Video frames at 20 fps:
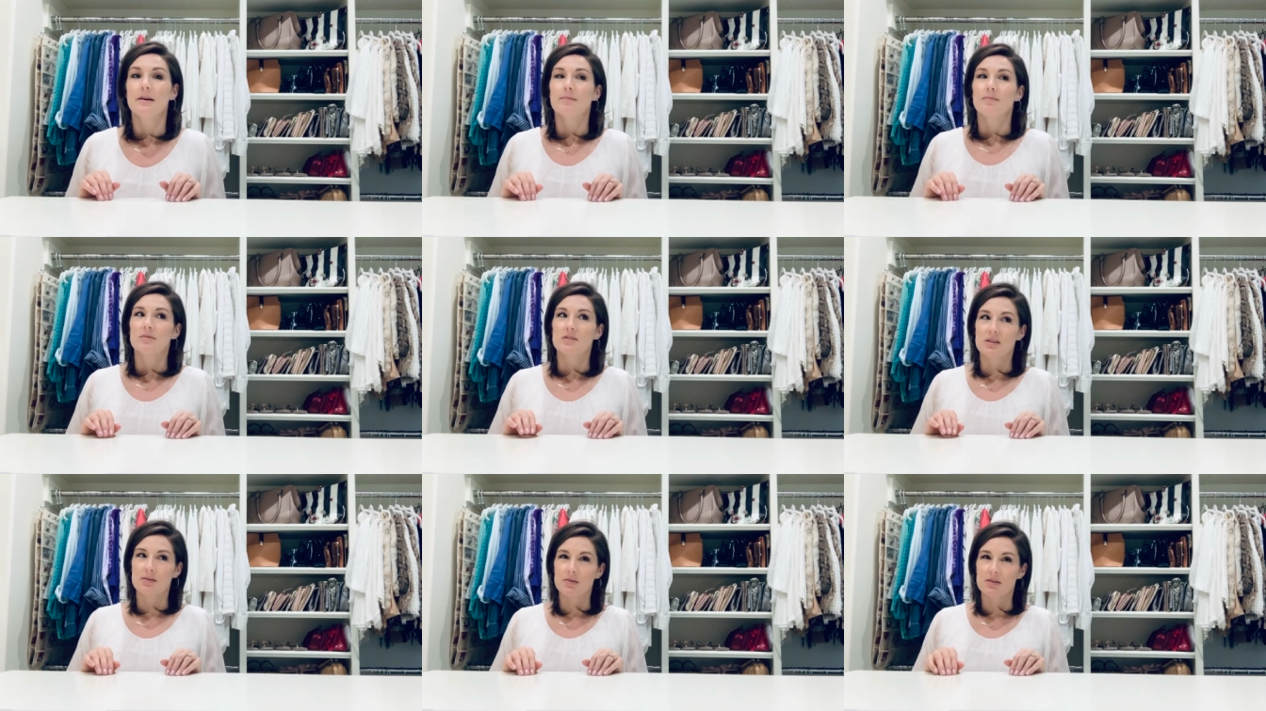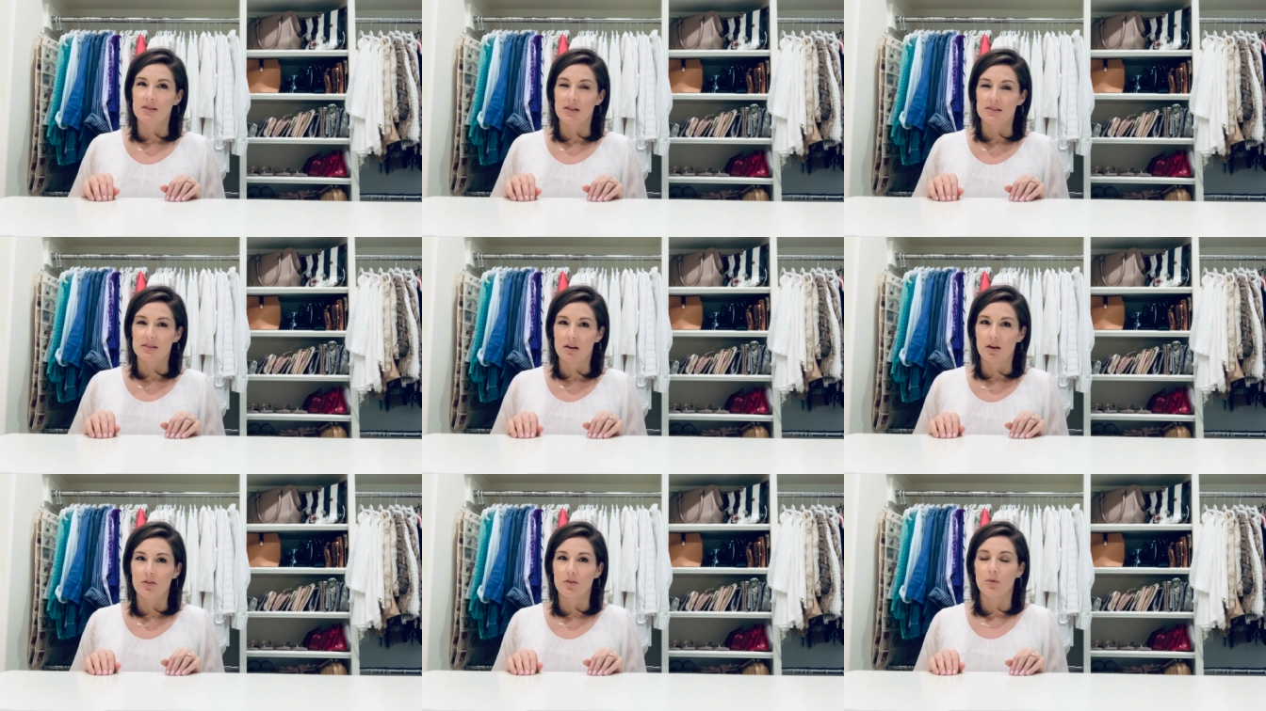Something
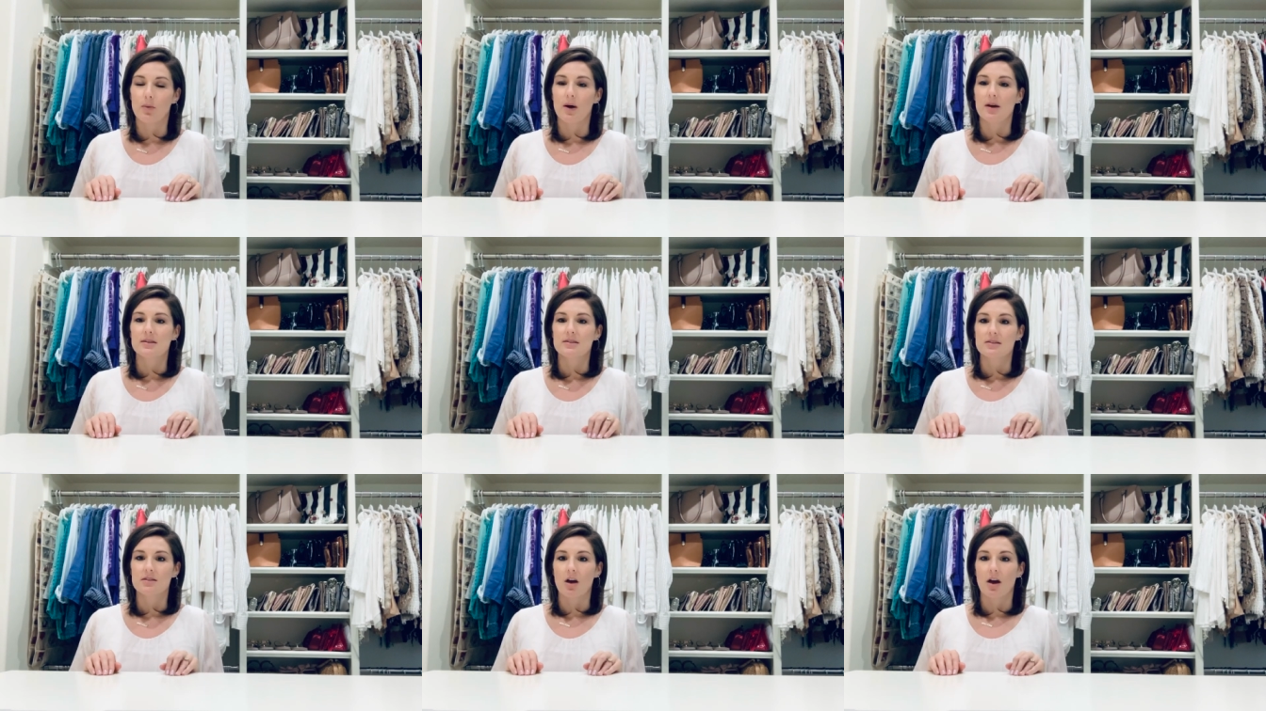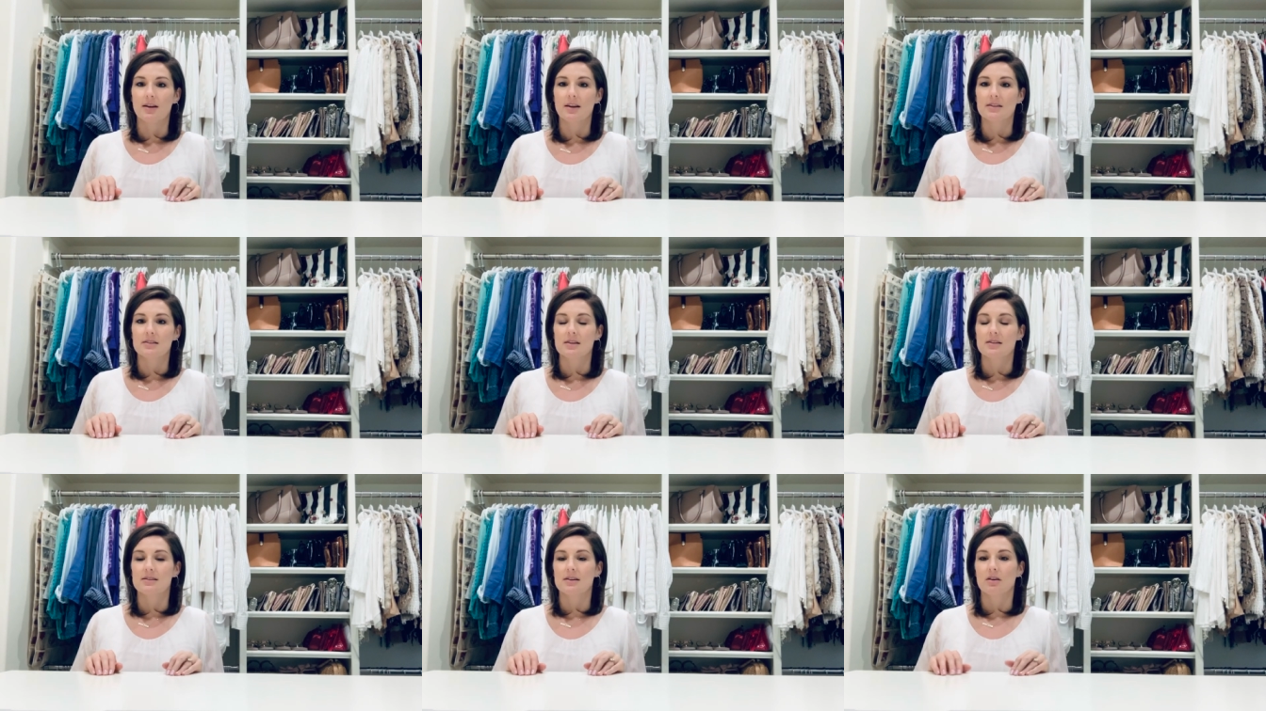that's otherwise not
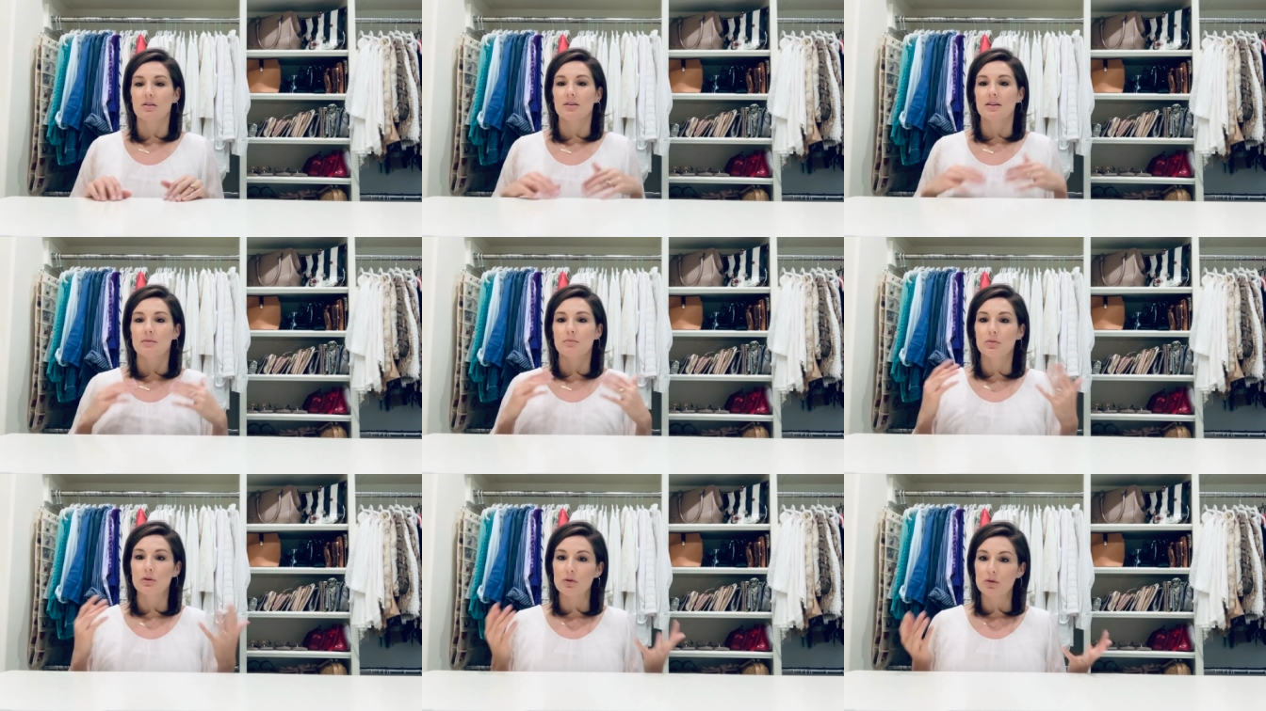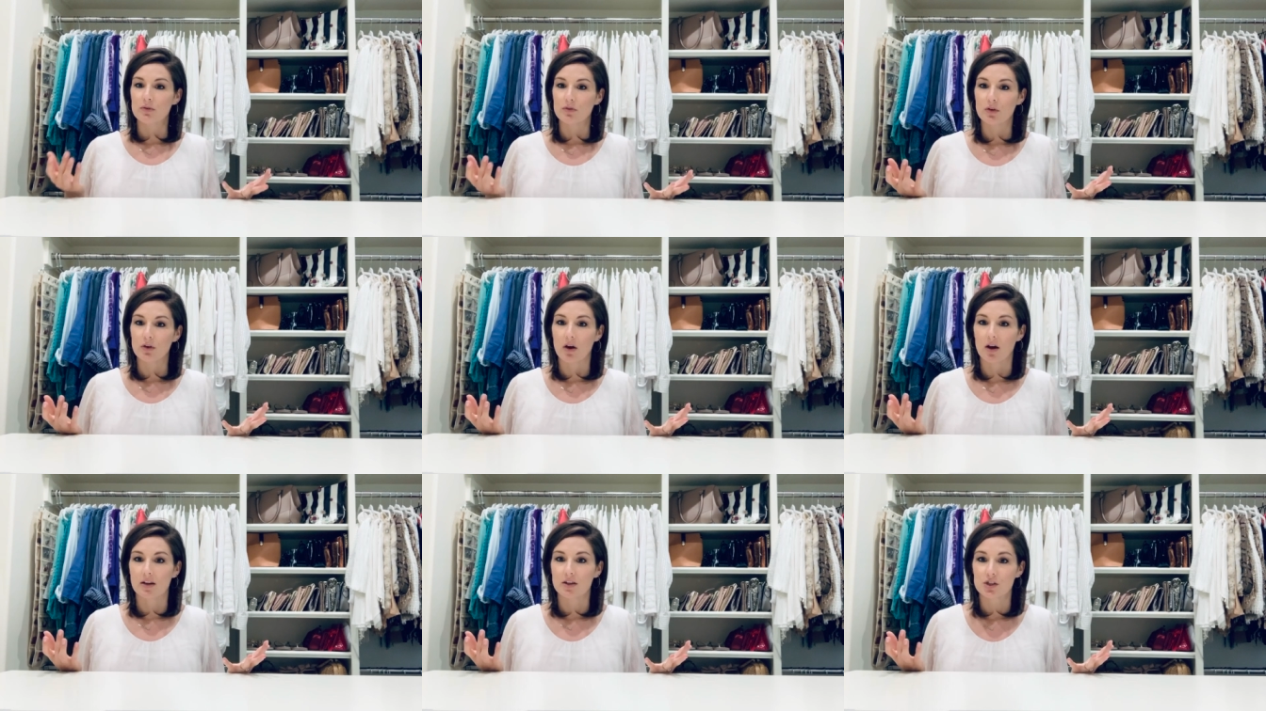necessarily beautiful
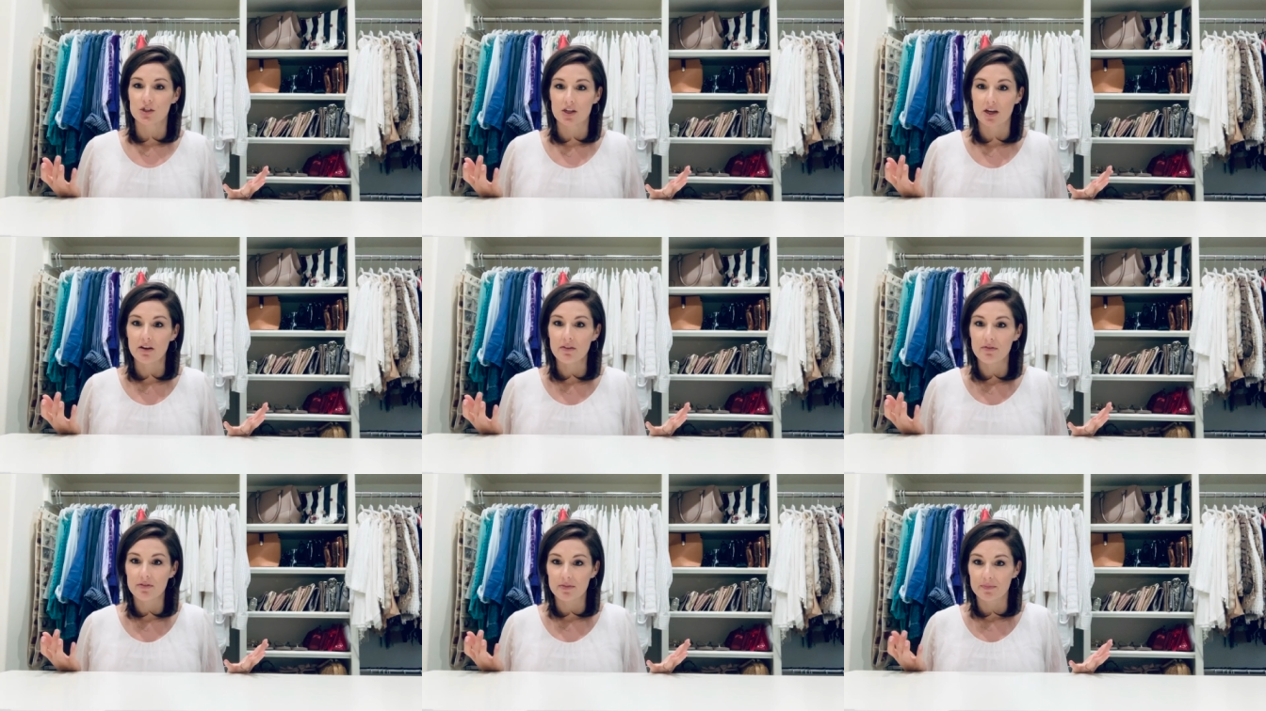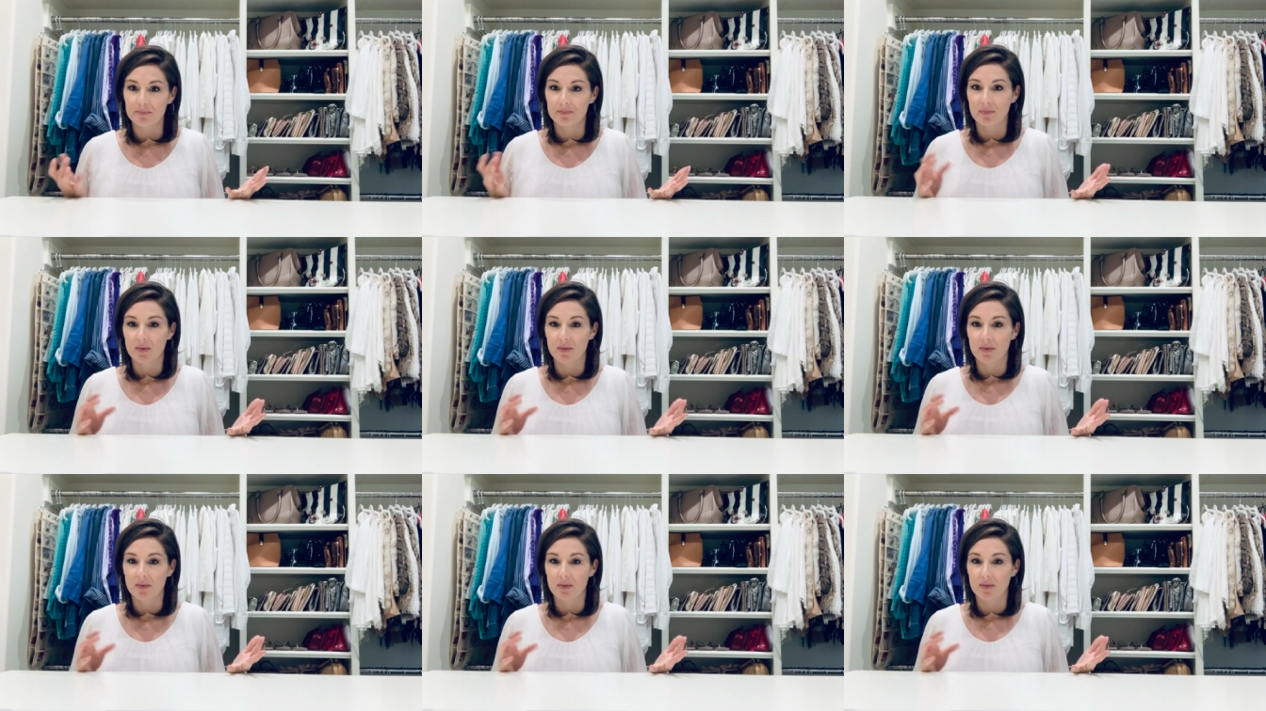on a shelf.